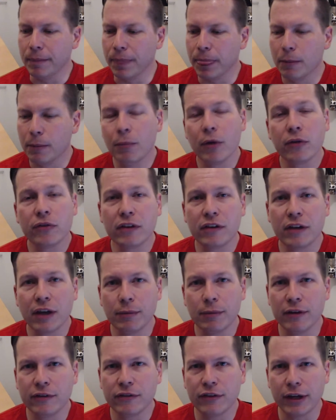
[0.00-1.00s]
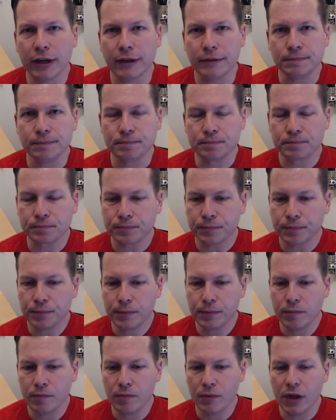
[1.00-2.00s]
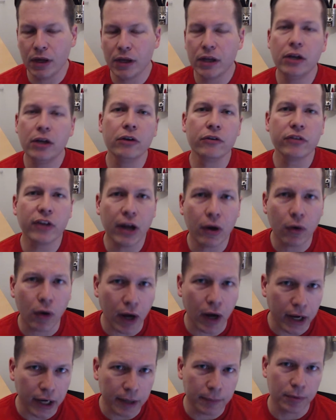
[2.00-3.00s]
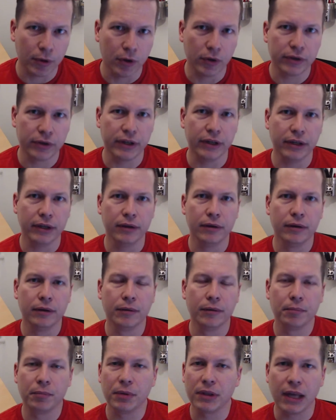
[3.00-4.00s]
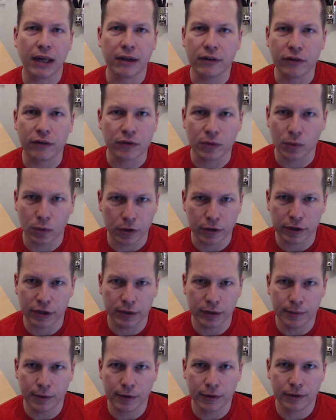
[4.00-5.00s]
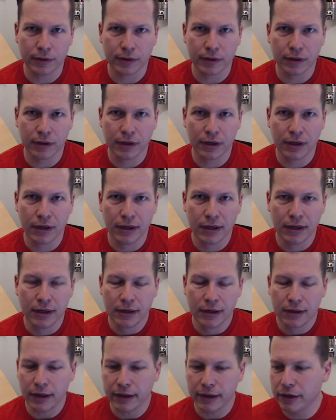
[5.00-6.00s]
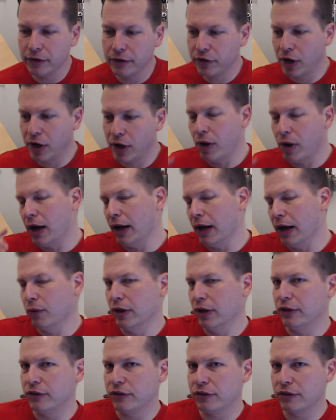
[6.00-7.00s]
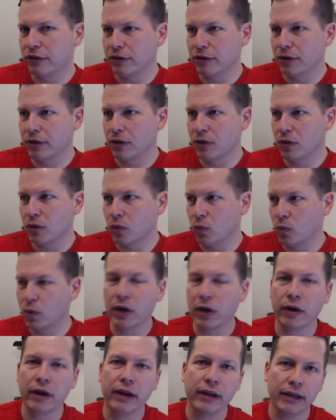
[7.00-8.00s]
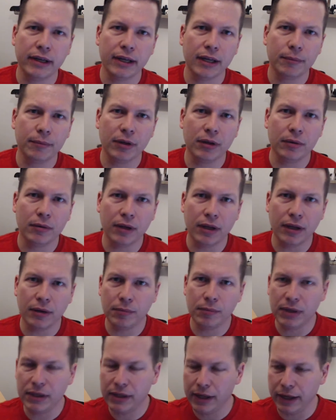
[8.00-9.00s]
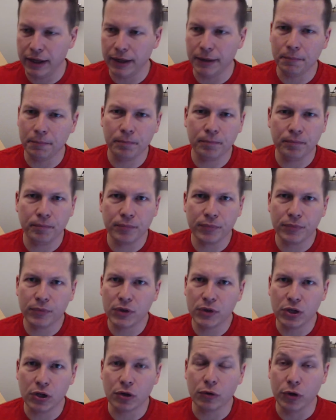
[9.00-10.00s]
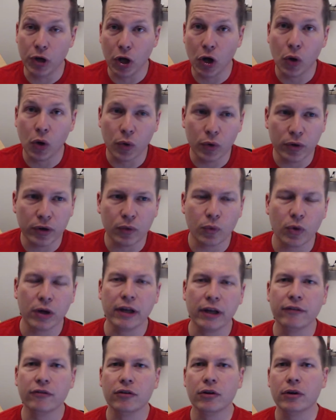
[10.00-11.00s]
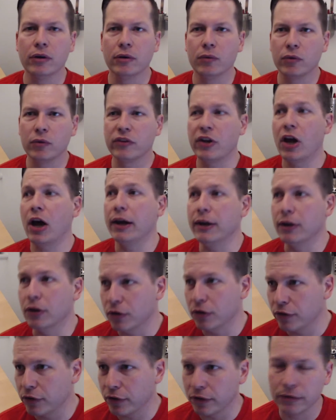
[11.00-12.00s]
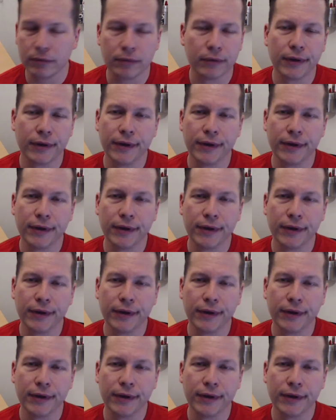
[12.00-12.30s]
most of the time they say, here's how I broke in, but that doesn't work anymore. Like, here's how I reached where I am and became, you know, known and whatever, and was hired to